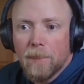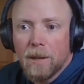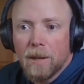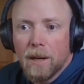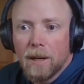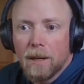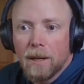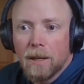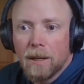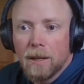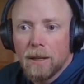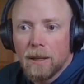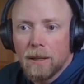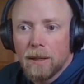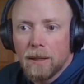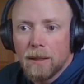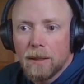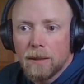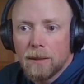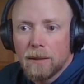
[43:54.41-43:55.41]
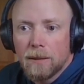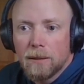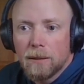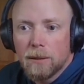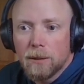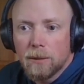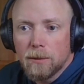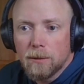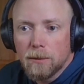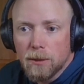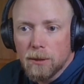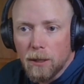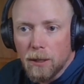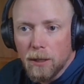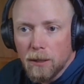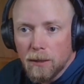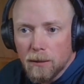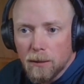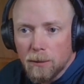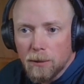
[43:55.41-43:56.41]
Uh,
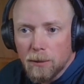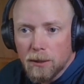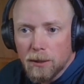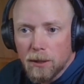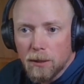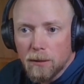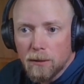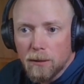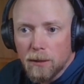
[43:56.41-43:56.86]
sorry, let me show.